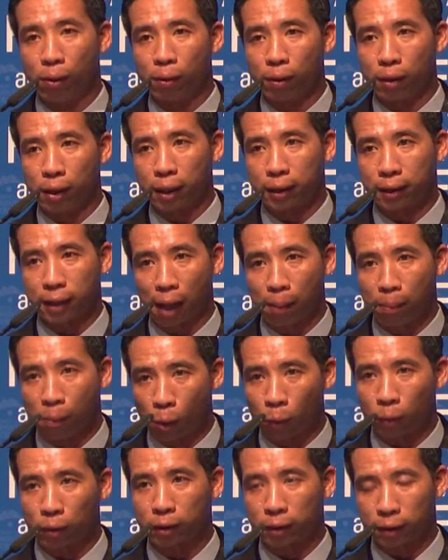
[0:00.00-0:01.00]

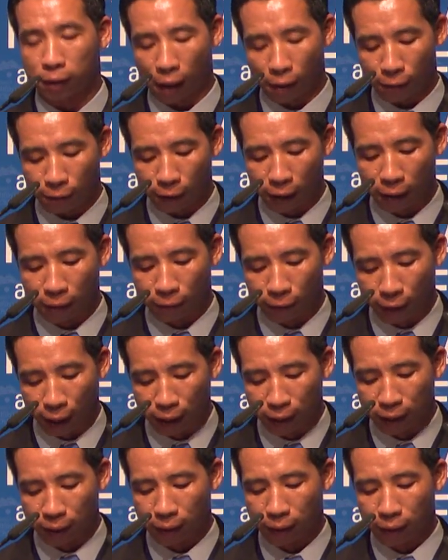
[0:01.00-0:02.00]
Solitary confinement
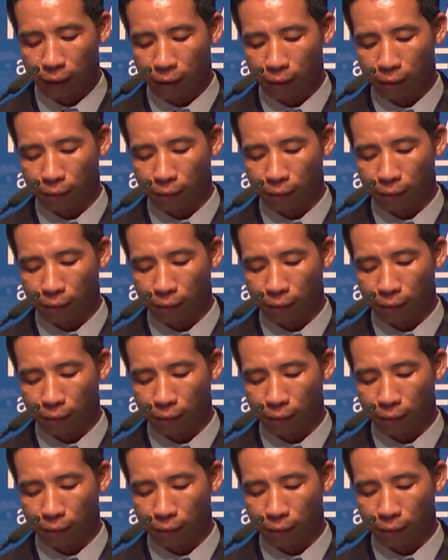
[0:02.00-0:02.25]
was